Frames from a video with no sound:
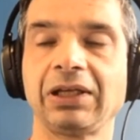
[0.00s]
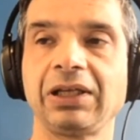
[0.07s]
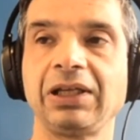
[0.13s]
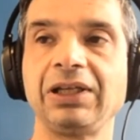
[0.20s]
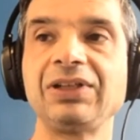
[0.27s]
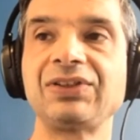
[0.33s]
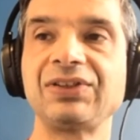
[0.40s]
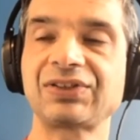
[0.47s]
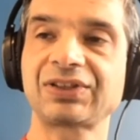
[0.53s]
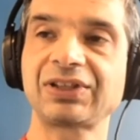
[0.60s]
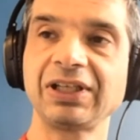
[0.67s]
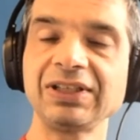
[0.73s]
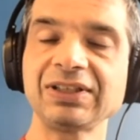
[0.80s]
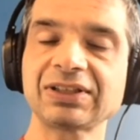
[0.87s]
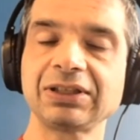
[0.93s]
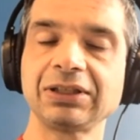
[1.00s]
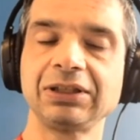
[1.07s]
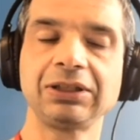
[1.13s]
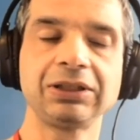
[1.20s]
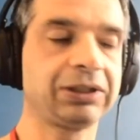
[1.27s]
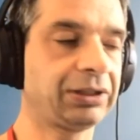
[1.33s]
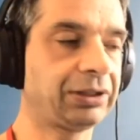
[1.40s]
In this case,
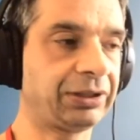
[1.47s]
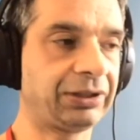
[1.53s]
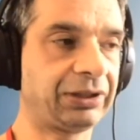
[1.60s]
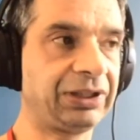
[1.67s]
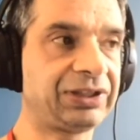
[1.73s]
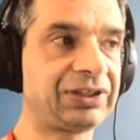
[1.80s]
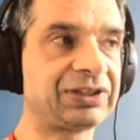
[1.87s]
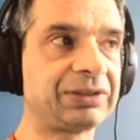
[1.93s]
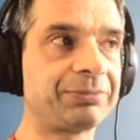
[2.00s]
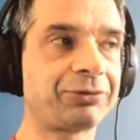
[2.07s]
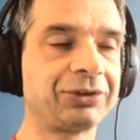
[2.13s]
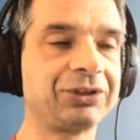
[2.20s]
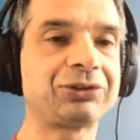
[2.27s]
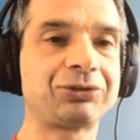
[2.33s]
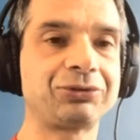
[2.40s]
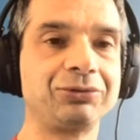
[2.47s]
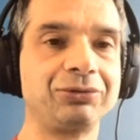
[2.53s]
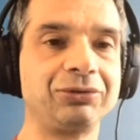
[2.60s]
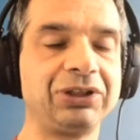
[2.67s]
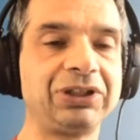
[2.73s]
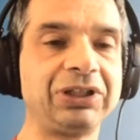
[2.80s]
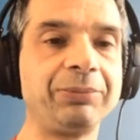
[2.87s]
it is important to